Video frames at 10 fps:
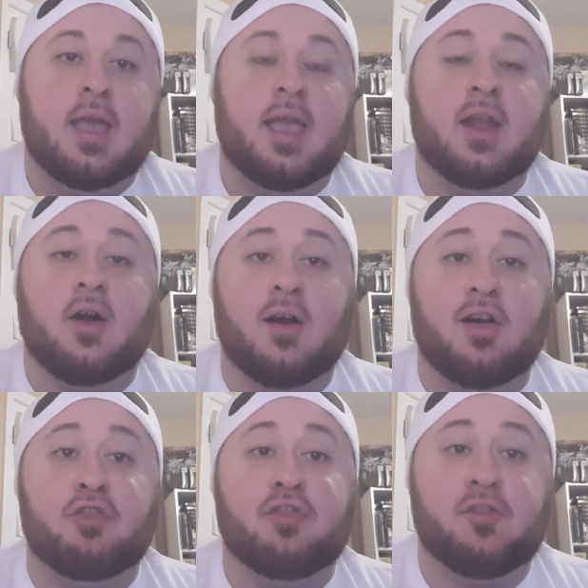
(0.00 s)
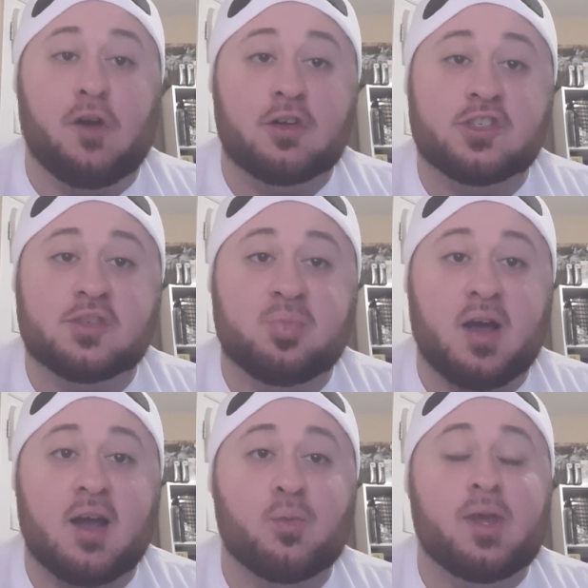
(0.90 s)
In our first
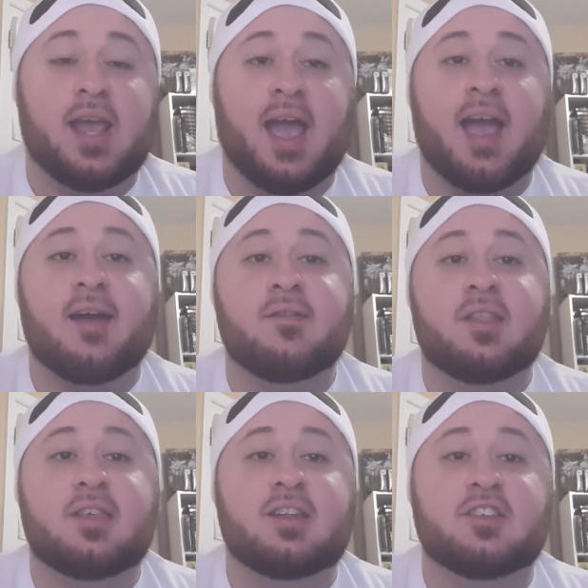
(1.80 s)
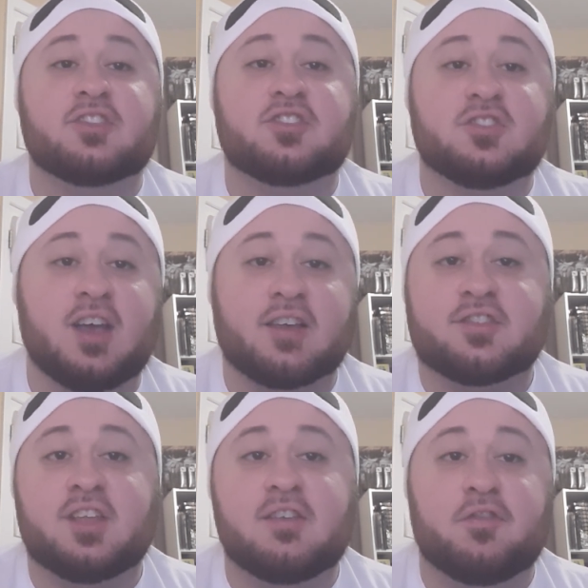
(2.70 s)
spot, we have the
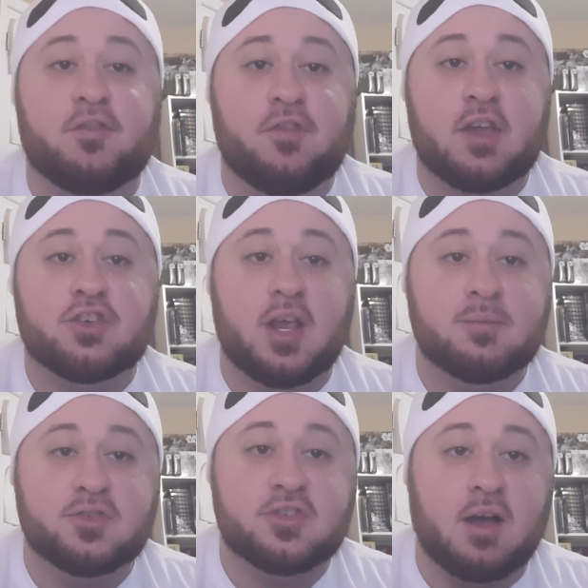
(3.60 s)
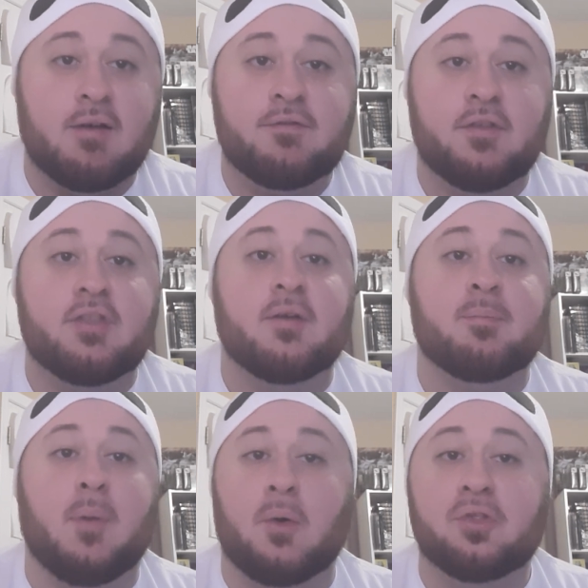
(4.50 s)
disgusting fish himself, the
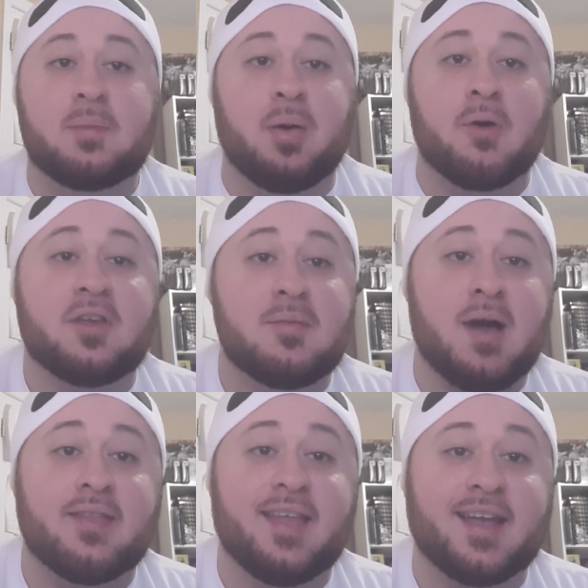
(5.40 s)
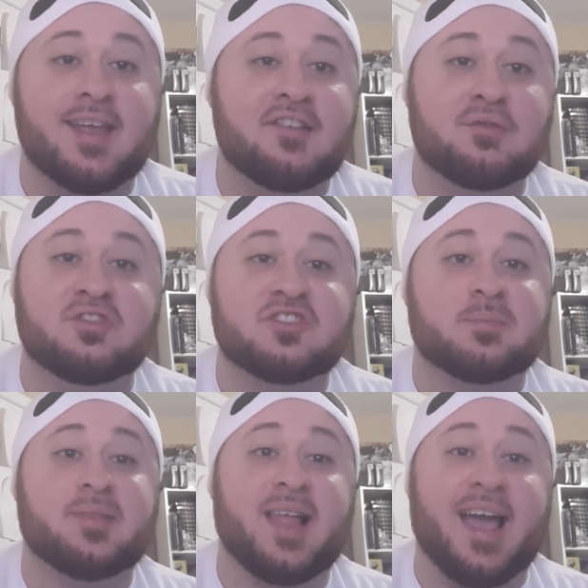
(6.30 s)
only Pokemon that can do
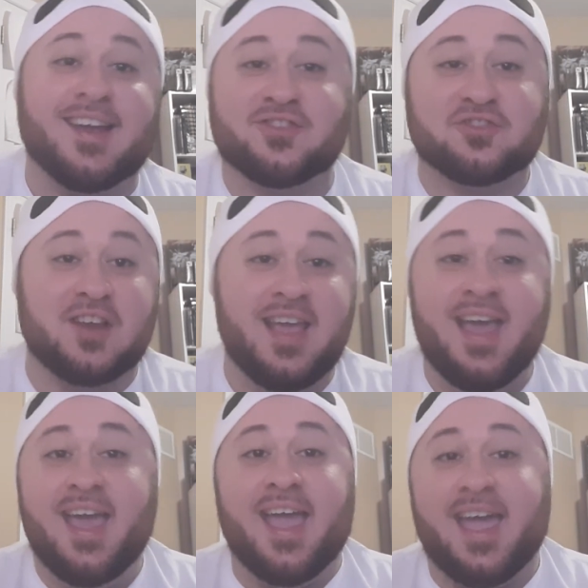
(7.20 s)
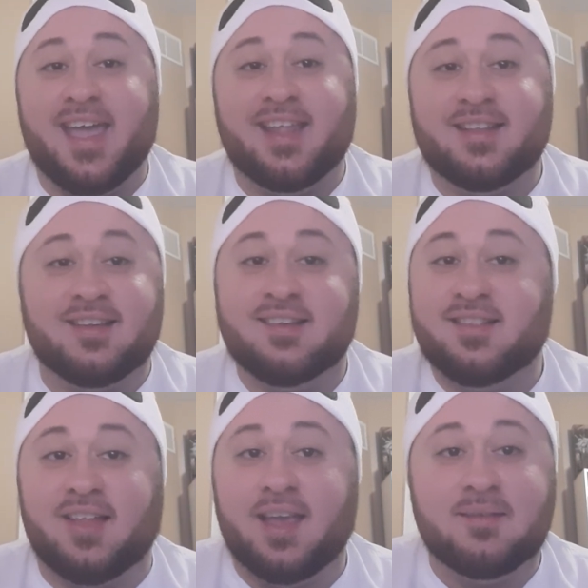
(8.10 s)
splash and
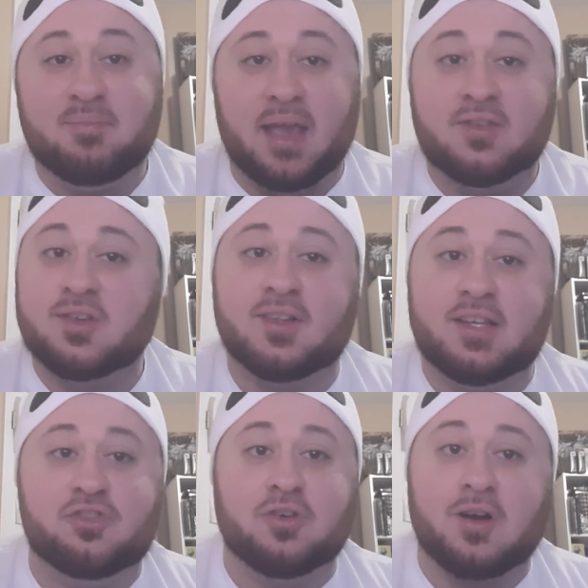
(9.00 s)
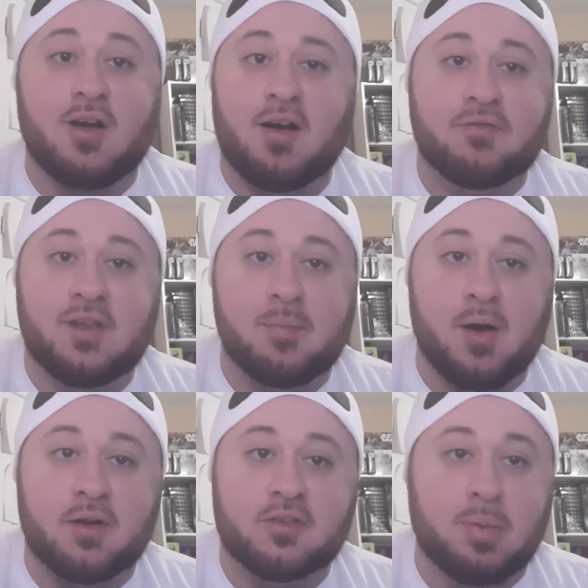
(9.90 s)
like basically jerk off the
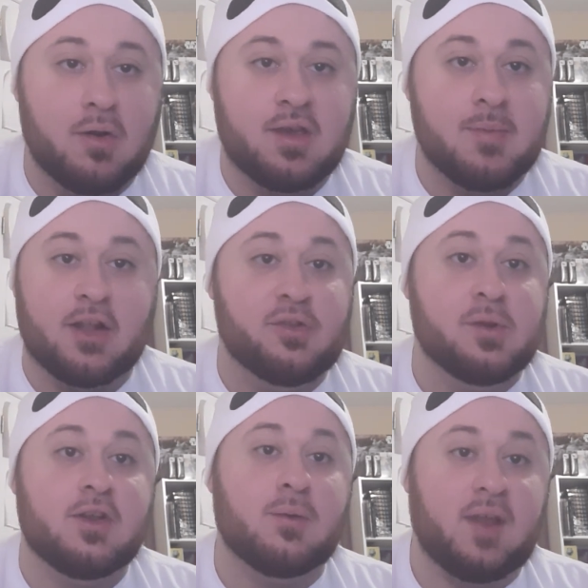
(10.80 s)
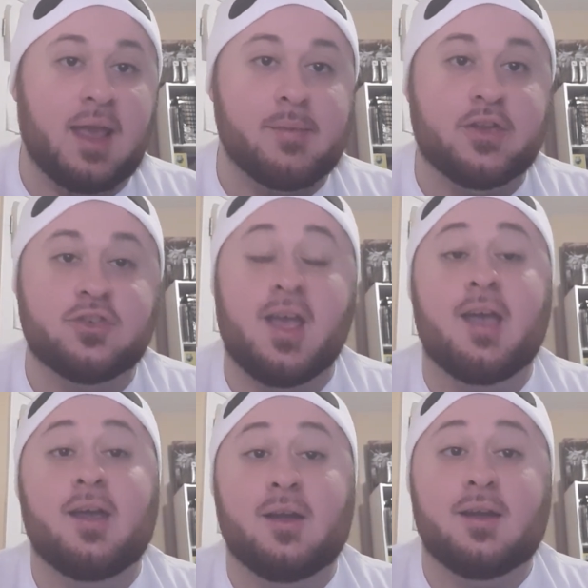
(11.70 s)
opponent's Pokemon doing no damage,
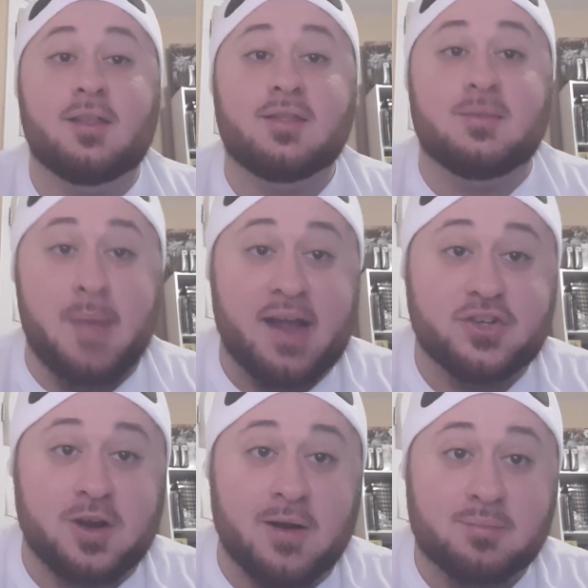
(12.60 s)
Magikarp.